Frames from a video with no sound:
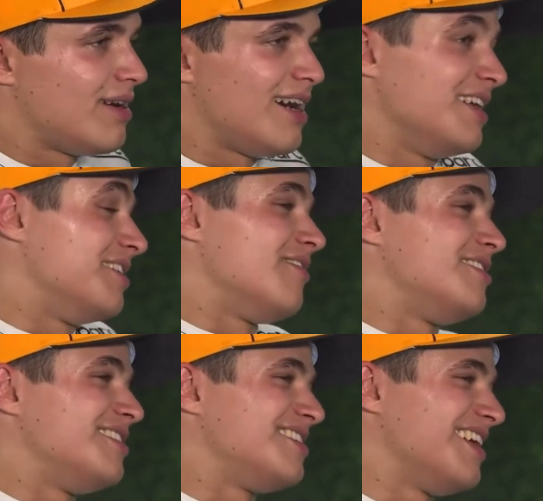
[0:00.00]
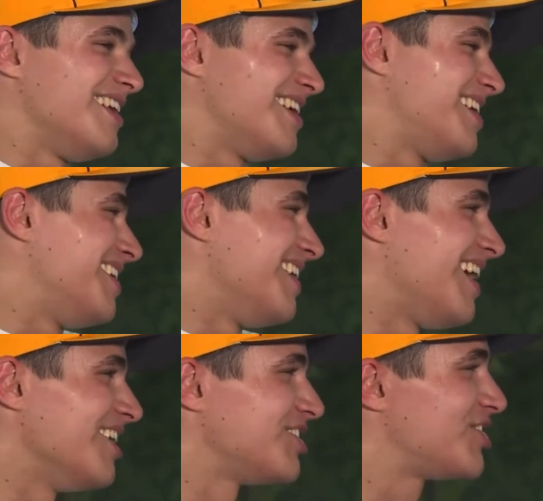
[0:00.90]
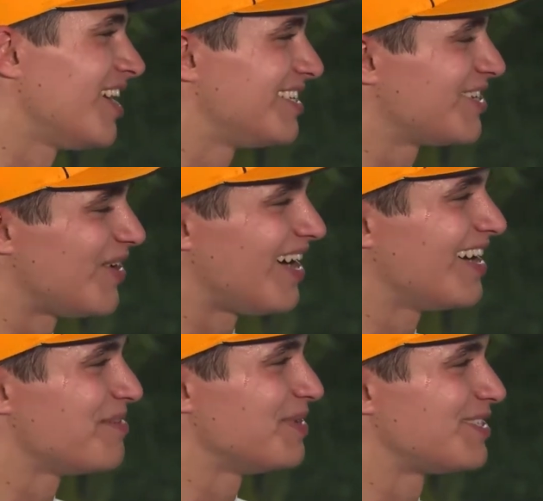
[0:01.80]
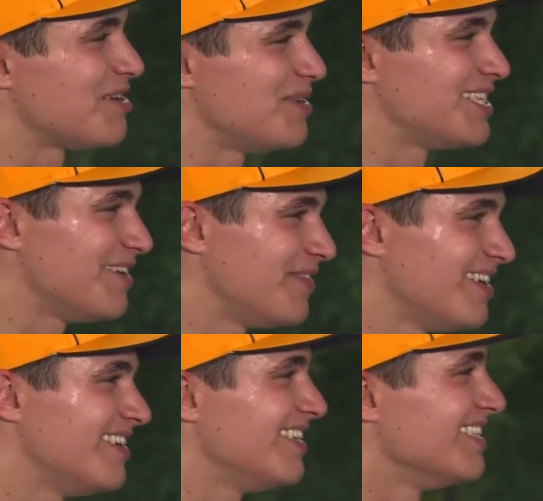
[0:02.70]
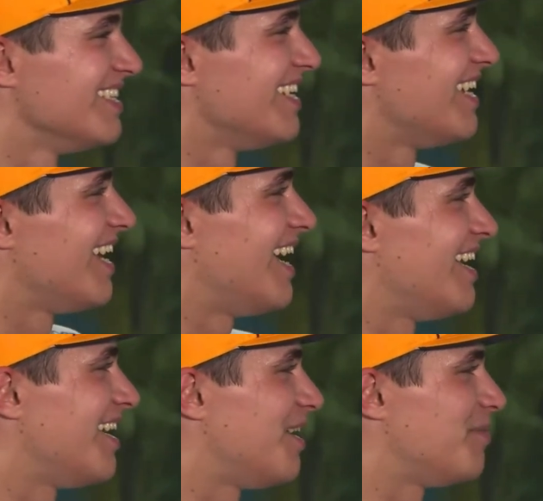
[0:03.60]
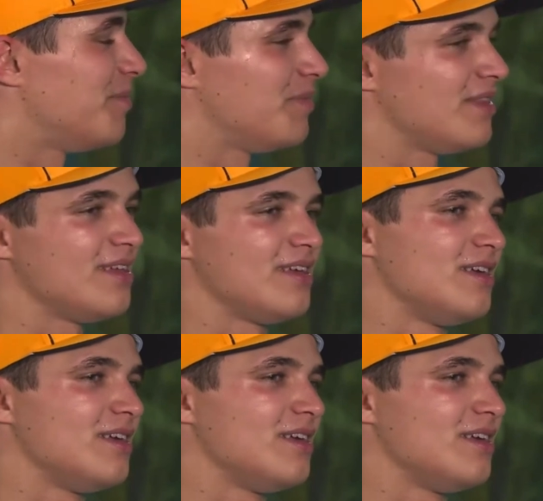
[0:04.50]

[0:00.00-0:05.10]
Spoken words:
I don't know what to say. Like I just try so hard, I put so much effort in, and